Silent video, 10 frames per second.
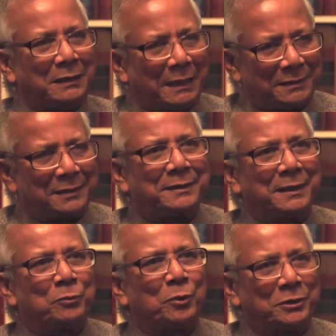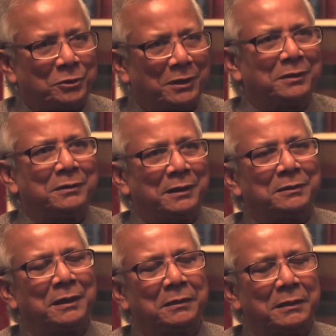ask the same question
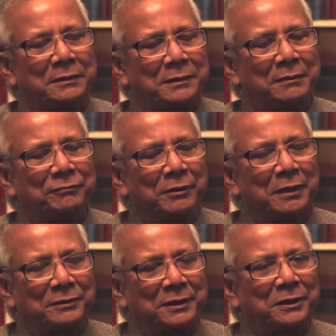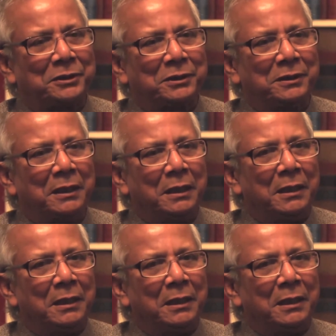and uh, asking for our suggestion,